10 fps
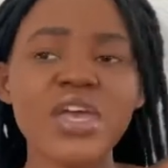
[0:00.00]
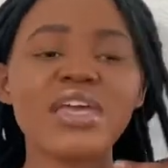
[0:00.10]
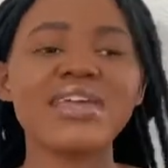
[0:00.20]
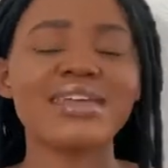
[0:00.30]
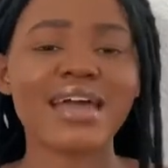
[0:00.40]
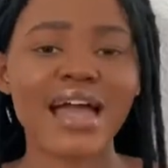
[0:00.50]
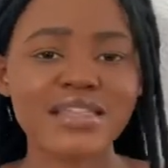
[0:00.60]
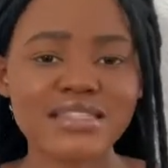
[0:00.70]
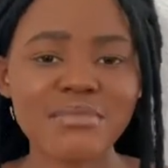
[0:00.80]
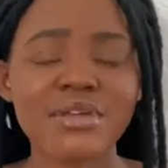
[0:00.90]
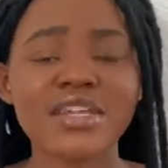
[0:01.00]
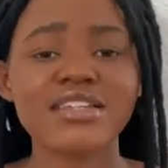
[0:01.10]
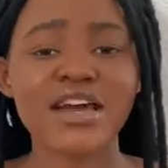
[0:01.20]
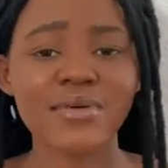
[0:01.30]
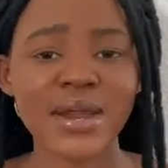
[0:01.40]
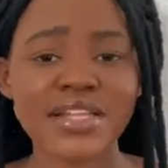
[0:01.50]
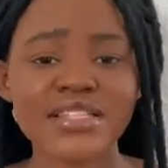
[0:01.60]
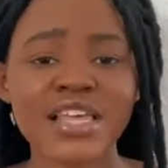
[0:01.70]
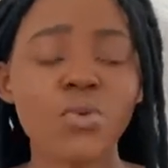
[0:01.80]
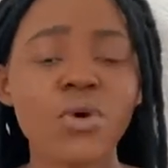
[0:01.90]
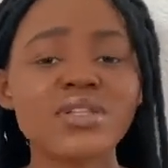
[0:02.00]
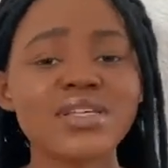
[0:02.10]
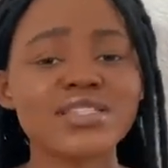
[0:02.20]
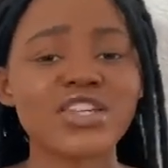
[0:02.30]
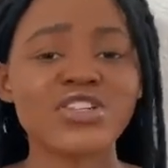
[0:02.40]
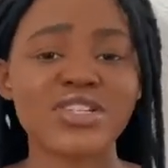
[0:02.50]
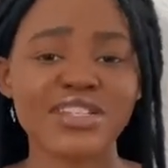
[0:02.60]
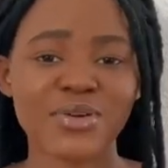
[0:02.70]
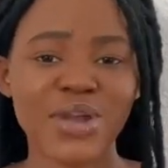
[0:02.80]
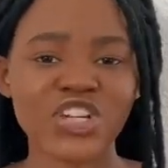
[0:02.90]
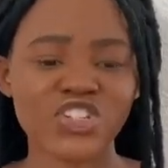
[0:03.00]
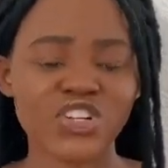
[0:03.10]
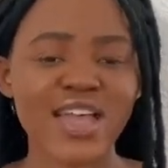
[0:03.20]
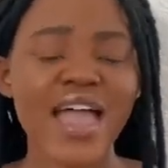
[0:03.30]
He guides them and he directs them towards a certain direction.